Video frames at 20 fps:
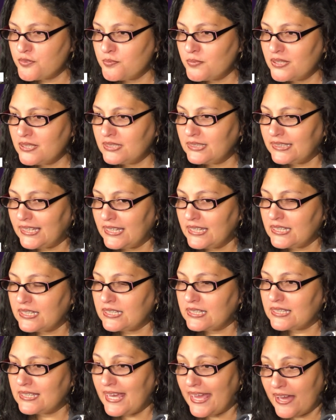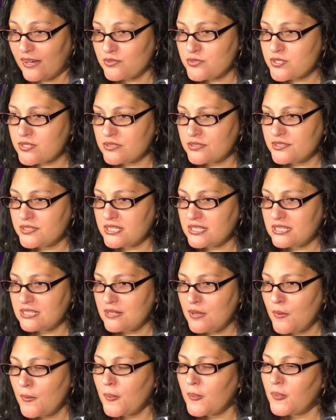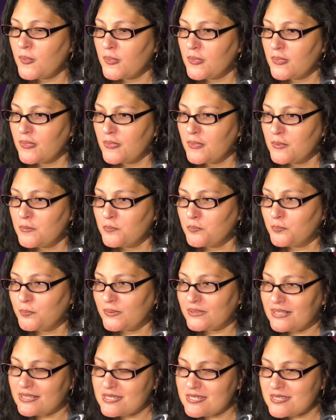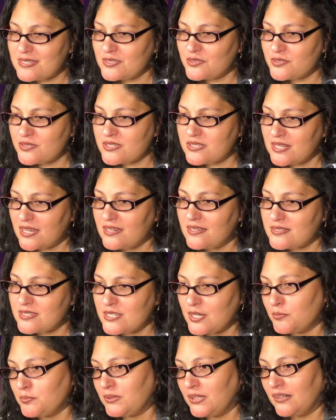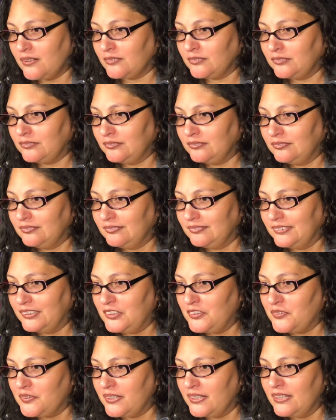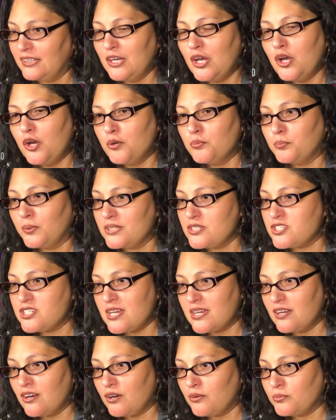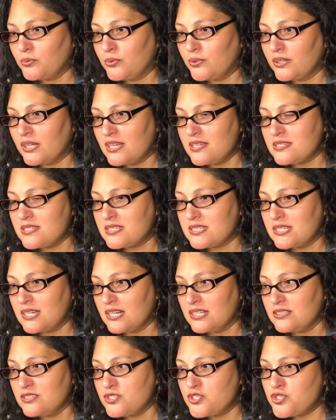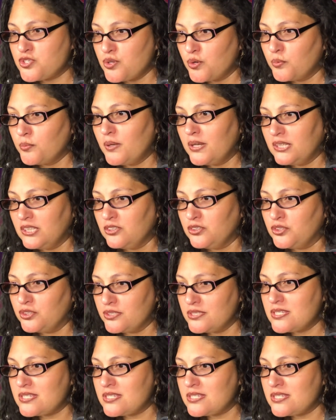me like Counselor did, but I still say it's up there. All right. But J.R. Ward has done so many good